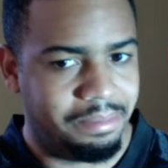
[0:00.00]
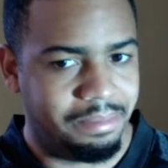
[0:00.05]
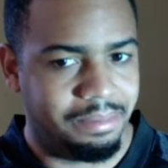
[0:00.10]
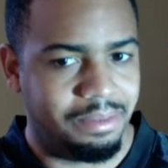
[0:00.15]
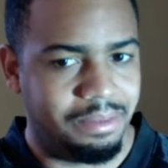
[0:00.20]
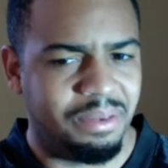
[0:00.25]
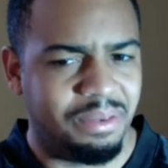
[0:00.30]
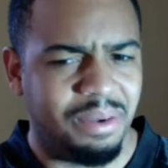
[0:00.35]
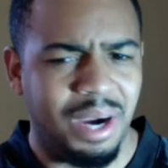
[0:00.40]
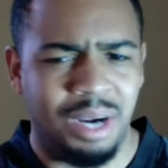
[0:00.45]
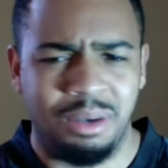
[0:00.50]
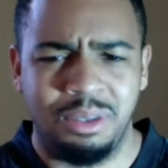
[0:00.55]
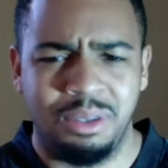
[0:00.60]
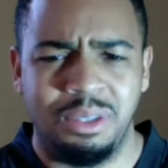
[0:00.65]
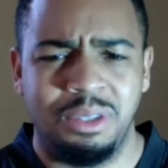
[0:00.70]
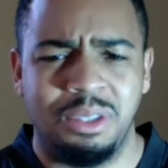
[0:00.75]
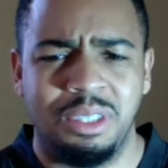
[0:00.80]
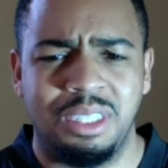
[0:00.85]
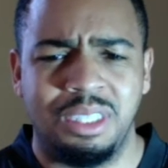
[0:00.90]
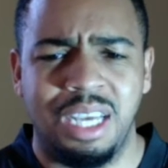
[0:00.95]
Why are
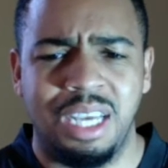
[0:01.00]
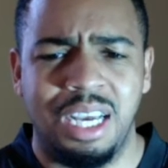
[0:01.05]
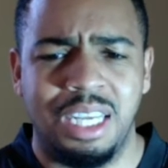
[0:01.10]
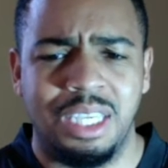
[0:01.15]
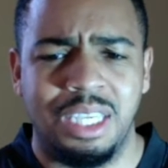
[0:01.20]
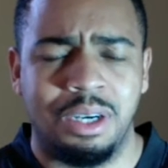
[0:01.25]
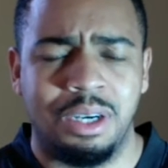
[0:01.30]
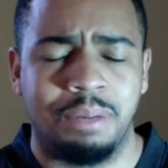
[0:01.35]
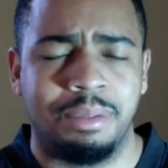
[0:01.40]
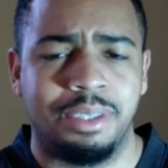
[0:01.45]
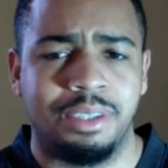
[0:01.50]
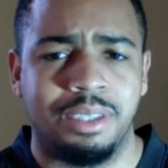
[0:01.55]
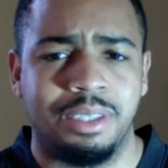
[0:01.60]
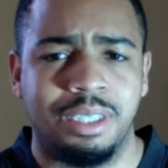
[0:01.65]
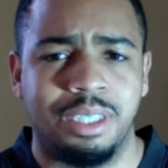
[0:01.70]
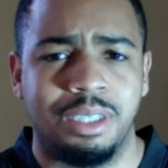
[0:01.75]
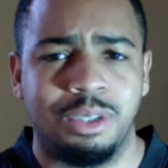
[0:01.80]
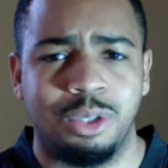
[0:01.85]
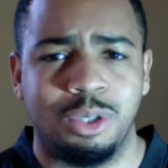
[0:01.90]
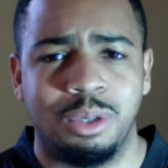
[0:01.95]
you deciding
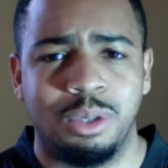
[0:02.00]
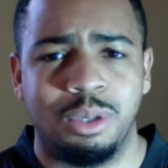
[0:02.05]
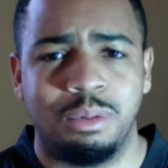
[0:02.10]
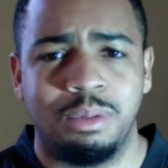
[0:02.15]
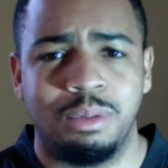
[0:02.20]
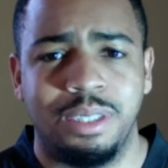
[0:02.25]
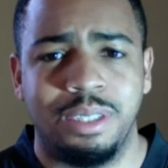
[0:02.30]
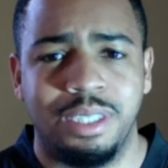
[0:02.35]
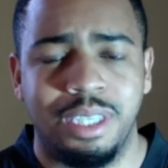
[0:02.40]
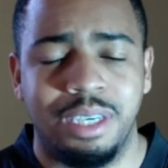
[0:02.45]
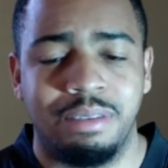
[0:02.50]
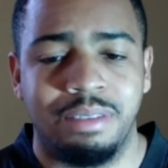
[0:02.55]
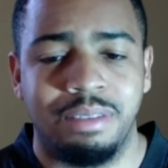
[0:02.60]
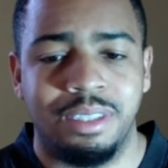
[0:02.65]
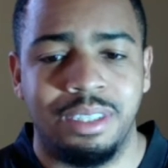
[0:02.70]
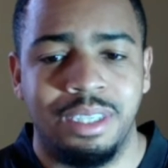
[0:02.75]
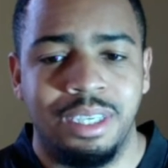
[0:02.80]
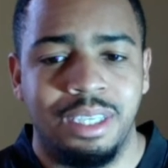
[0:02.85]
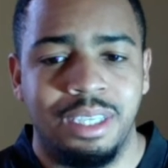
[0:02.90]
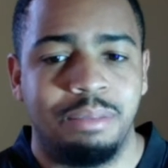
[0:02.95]
arbitrarily to show up week 7?
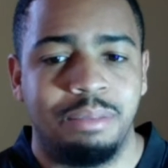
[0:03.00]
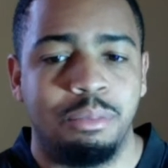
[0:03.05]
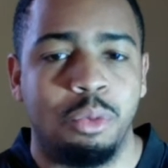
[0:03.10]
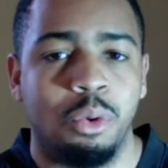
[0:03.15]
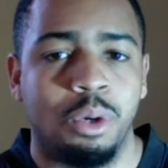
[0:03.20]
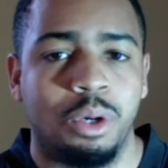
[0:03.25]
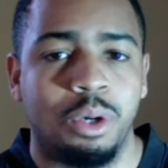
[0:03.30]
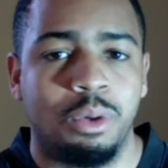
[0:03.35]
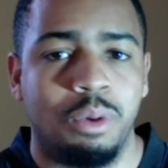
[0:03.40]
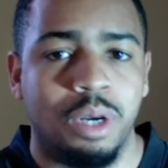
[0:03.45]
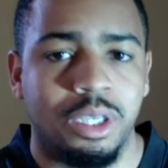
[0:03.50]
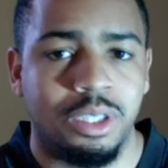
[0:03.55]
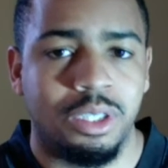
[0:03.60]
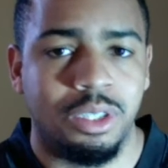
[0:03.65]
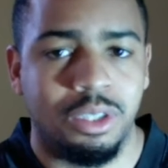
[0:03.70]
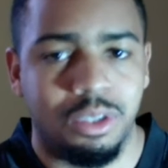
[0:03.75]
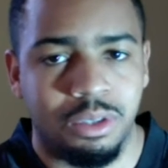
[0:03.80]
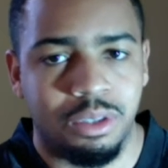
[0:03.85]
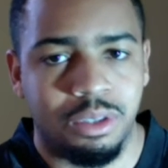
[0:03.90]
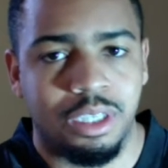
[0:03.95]
More
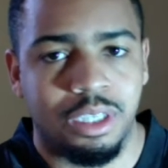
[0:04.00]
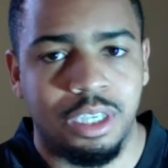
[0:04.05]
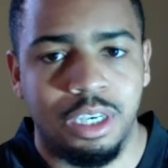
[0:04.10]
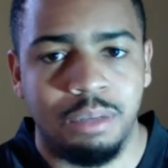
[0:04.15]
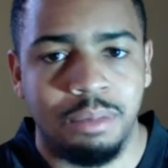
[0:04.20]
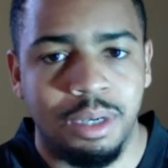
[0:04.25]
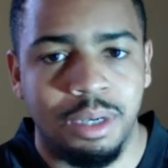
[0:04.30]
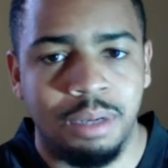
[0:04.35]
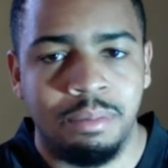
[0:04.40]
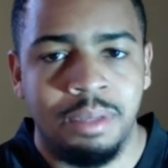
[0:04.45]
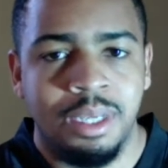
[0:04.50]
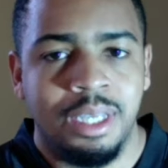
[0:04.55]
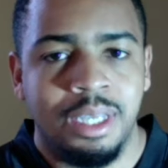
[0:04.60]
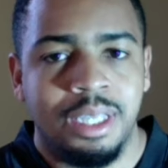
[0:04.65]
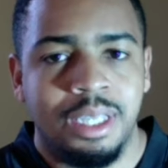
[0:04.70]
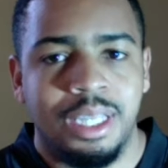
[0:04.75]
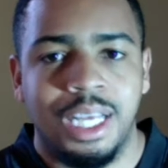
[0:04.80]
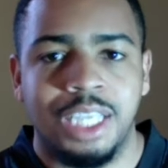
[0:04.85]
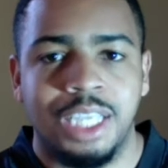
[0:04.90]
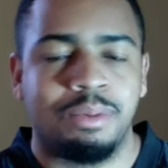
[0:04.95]
questions are going to come up.
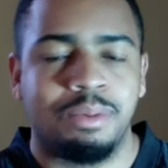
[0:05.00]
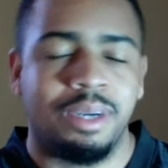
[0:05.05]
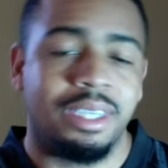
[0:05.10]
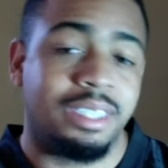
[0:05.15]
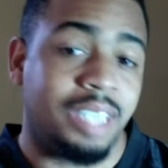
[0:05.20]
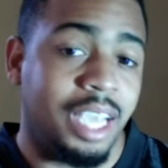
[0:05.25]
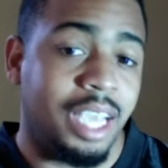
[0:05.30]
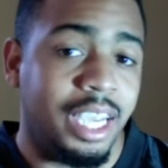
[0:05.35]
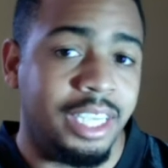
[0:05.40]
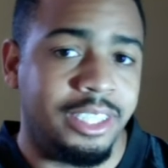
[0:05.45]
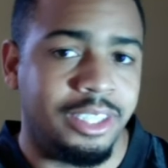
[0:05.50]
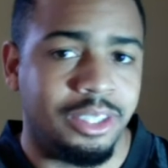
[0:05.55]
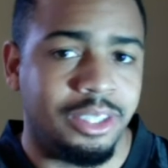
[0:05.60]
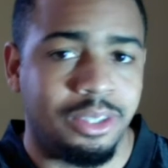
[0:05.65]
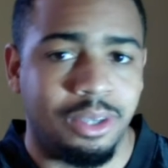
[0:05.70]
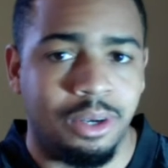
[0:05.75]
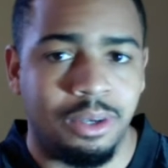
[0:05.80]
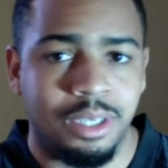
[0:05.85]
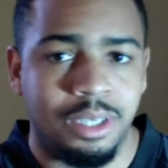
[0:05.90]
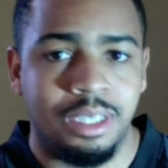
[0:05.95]
That's why his agent's
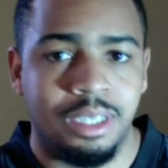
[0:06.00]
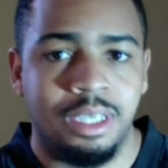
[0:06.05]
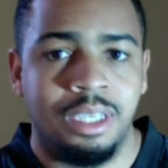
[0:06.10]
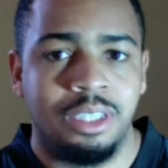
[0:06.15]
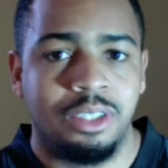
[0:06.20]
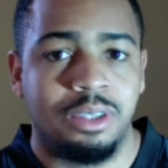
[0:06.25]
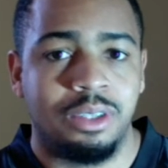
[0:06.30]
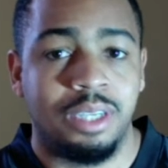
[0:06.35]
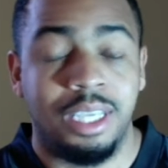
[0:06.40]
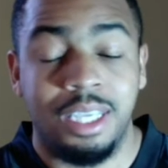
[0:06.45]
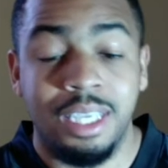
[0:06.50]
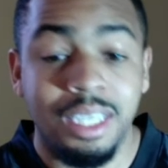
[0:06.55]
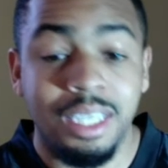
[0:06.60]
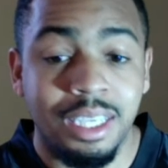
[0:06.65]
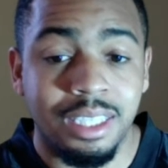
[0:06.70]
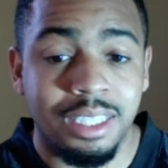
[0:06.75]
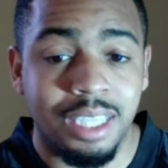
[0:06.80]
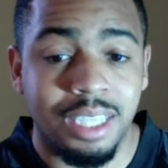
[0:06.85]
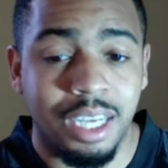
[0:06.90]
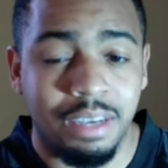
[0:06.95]
talking, so that he
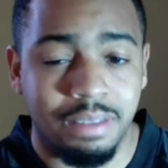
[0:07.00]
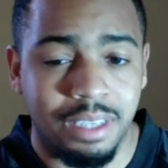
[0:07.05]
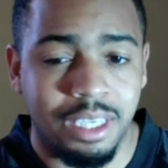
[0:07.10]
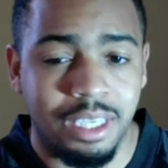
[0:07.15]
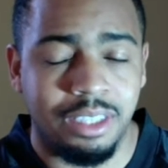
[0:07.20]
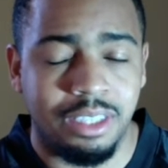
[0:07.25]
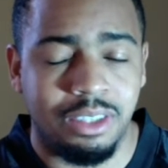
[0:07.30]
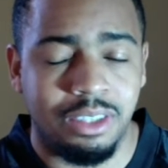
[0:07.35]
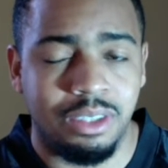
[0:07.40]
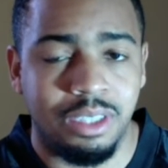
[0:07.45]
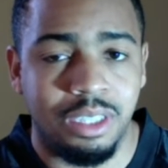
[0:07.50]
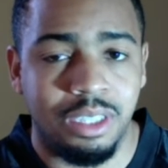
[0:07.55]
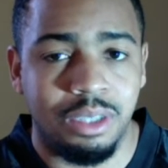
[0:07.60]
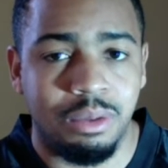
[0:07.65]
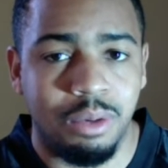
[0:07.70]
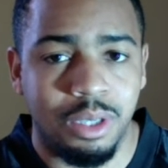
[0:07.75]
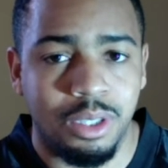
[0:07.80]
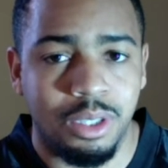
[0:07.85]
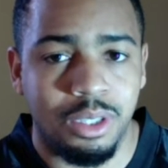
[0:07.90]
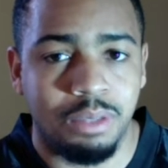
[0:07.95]
doesn't have to answer any
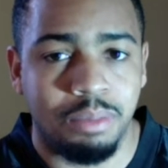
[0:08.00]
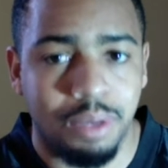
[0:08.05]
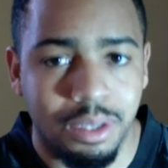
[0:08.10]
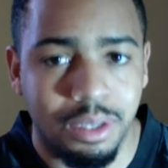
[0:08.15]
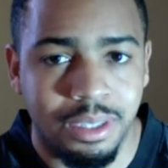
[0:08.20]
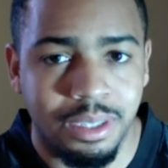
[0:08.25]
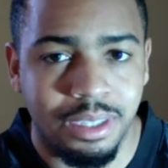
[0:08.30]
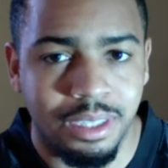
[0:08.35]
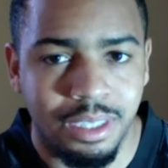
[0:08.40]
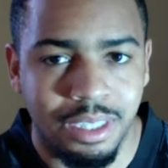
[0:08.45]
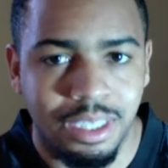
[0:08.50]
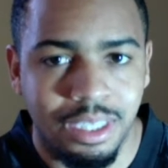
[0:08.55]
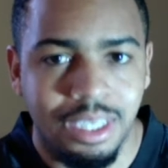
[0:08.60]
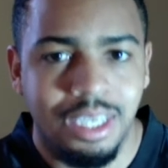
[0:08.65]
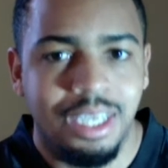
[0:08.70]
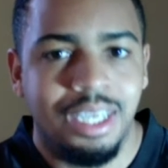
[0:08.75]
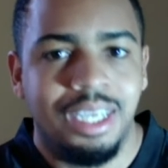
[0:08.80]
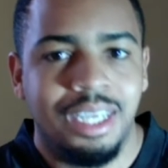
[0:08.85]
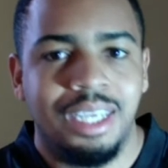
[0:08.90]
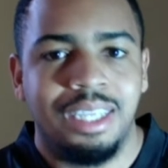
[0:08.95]
questions personally.
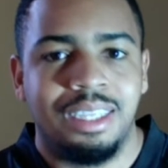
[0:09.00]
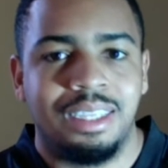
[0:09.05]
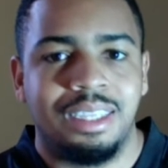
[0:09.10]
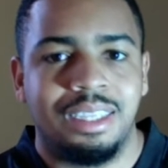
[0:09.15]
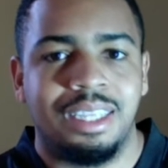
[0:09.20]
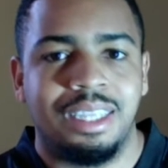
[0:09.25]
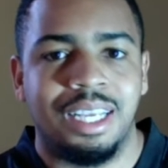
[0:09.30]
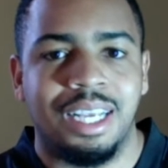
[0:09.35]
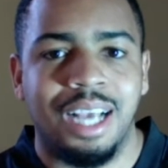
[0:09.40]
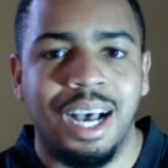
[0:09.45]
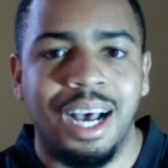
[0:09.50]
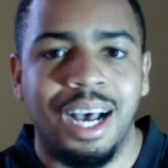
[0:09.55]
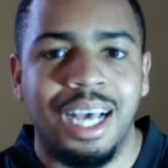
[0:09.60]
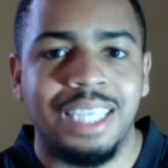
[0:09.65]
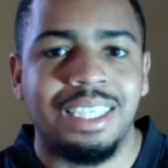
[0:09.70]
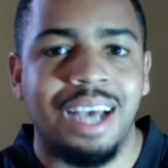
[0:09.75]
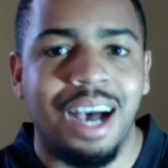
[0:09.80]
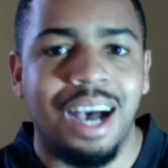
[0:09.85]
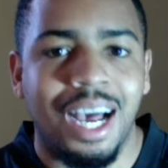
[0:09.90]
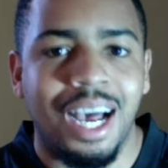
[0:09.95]
The
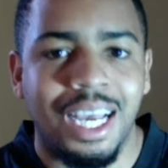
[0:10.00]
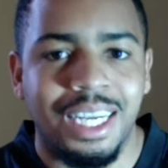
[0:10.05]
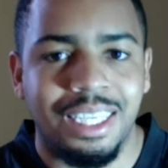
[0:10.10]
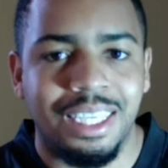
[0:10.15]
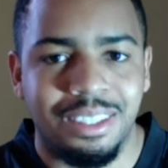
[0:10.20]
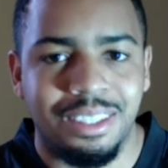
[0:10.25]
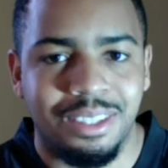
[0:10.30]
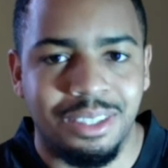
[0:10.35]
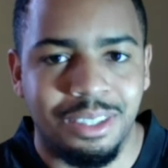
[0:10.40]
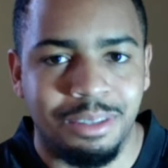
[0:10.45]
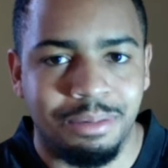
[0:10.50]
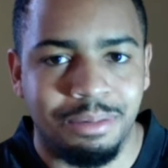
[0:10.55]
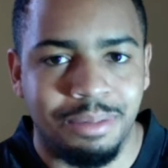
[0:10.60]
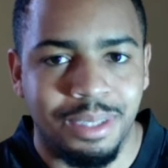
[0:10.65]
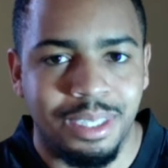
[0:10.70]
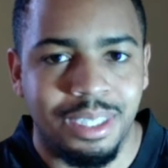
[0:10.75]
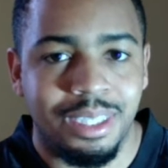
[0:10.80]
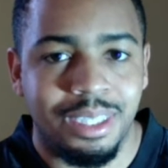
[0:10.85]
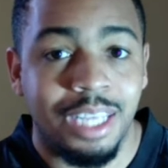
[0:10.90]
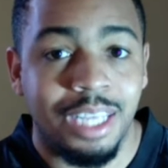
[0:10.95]
guy's hiding
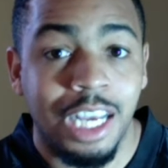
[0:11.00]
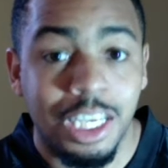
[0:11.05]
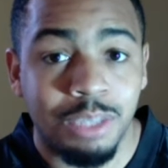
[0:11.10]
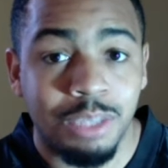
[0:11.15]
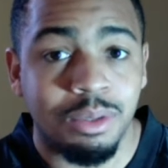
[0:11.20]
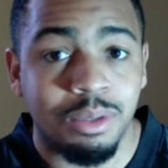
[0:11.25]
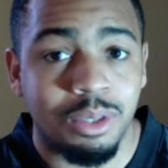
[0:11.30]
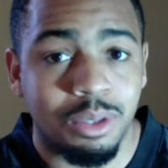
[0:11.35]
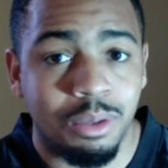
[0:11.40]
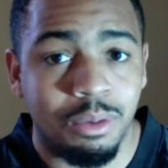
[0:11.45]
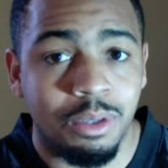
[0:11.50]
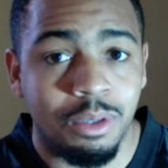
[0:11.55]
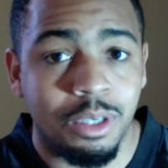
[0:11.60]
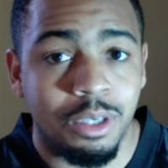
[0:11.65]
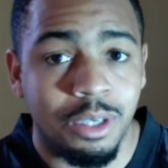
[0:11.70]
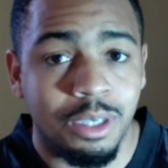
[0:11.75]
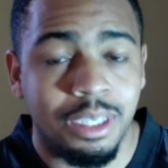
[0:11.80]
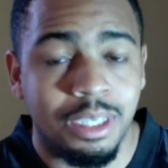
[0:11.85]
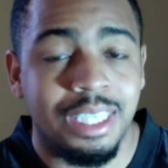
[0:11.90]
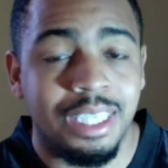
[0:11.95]
something. That's what's going on.